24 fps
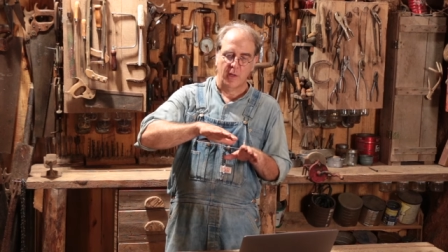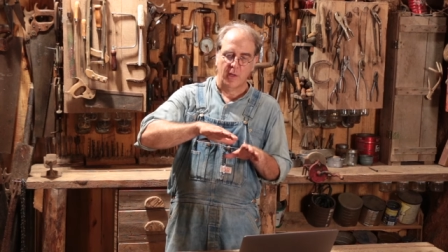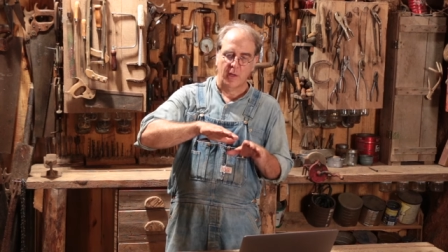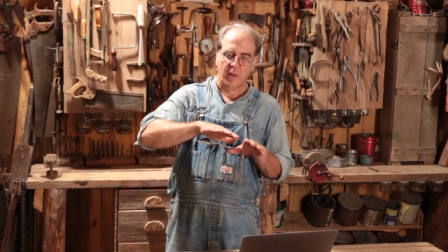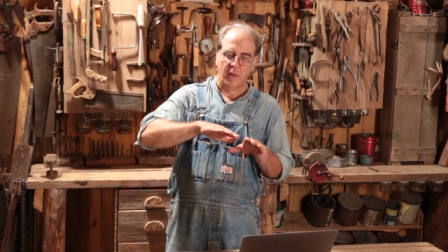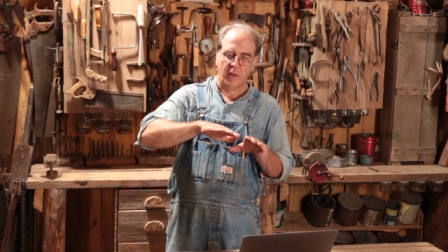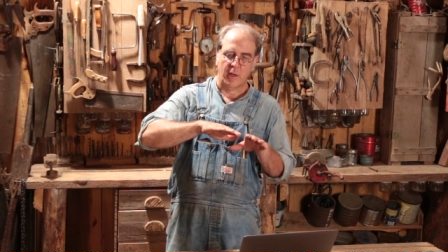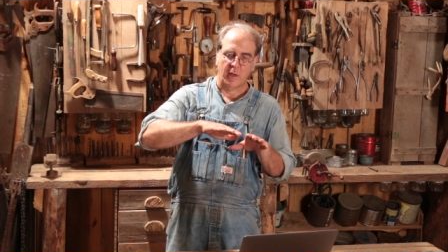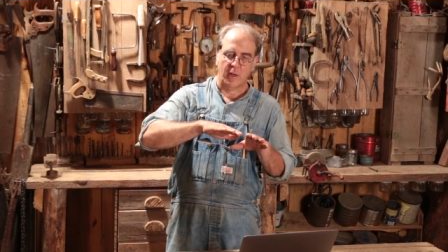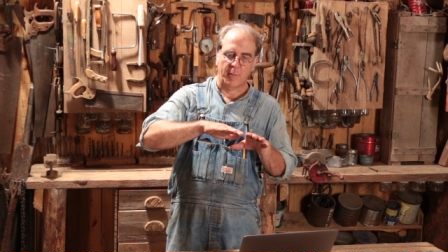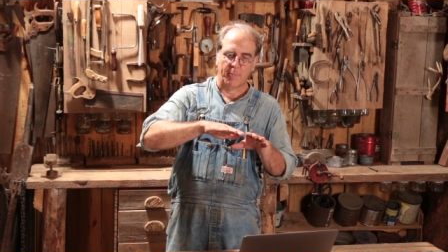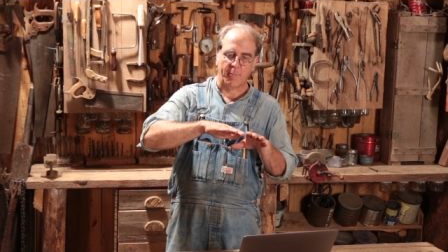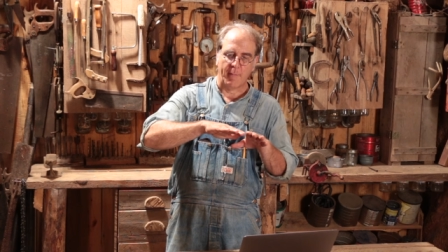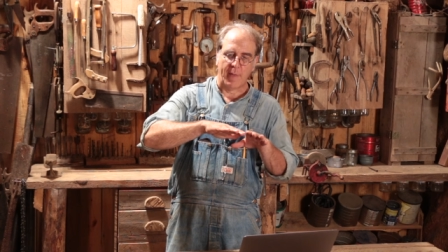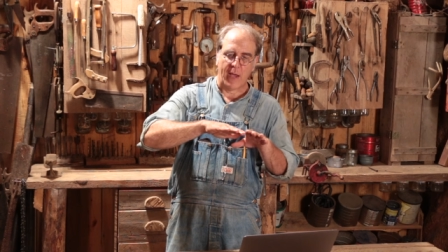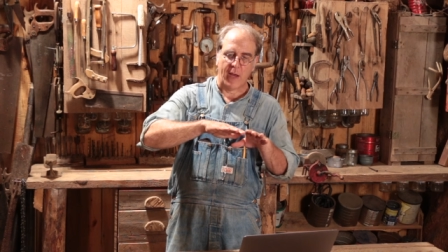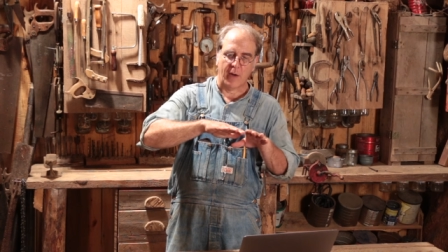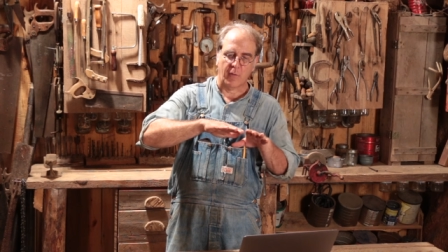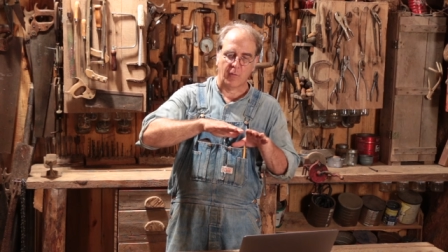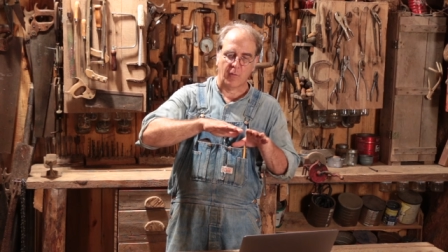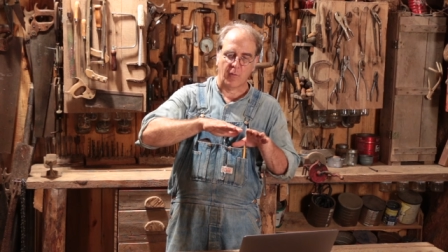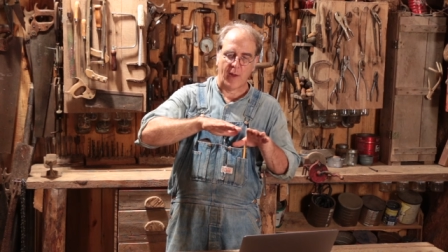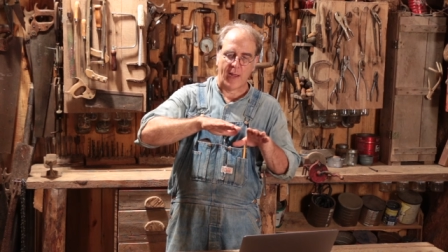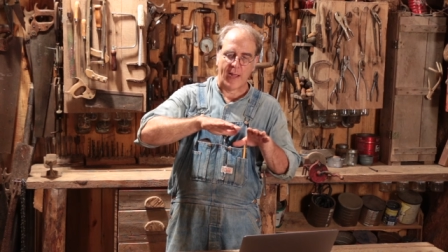uh,
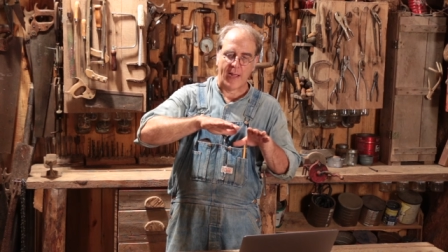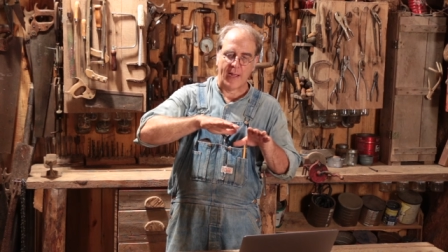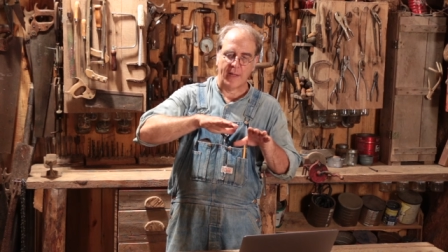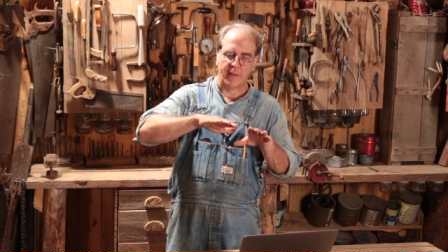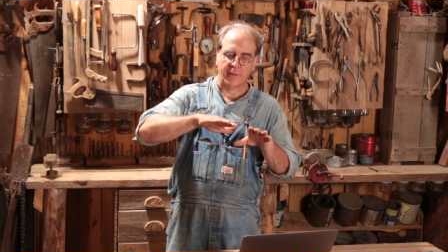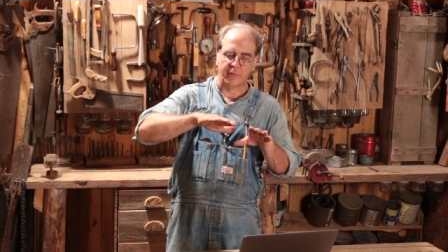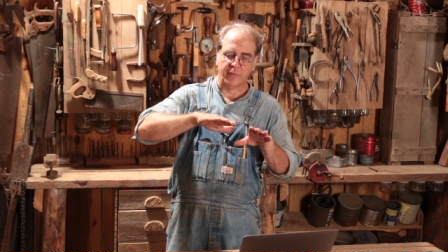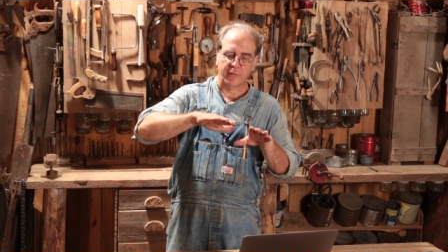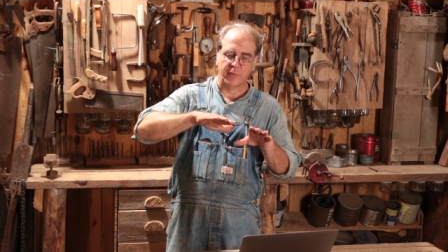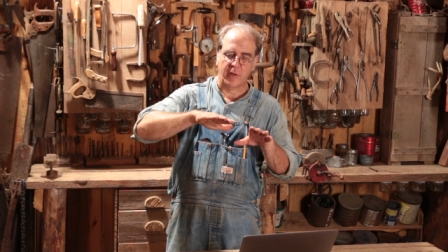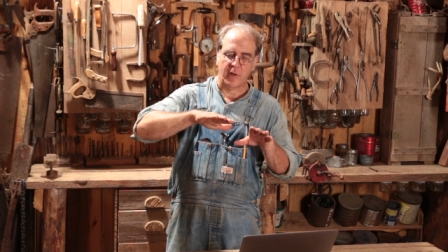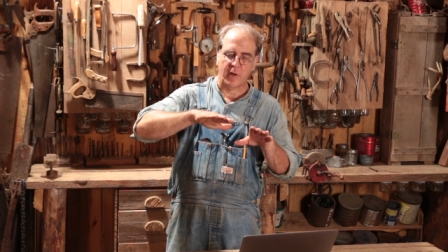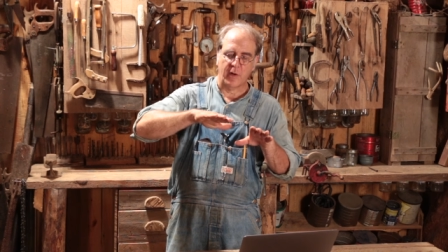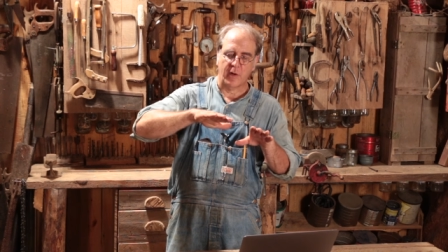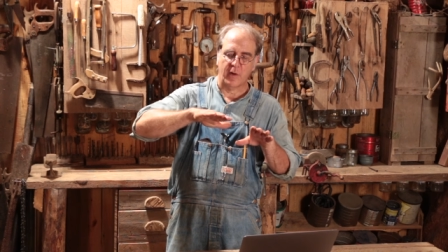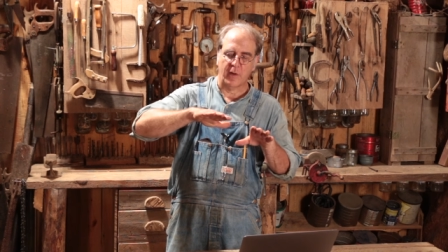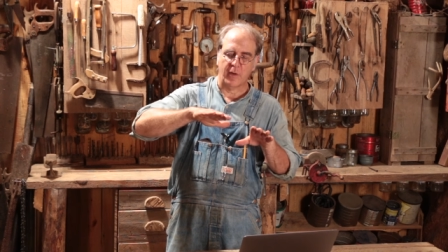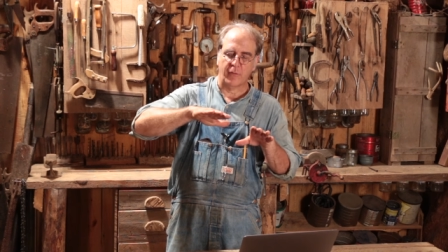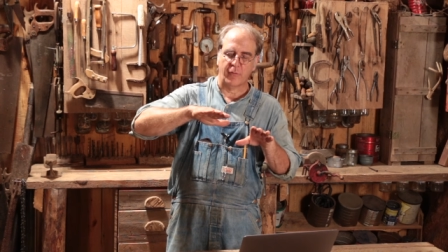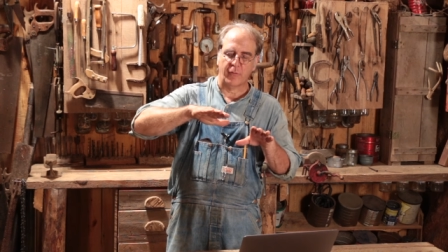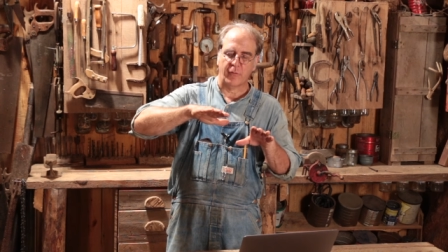might rise there at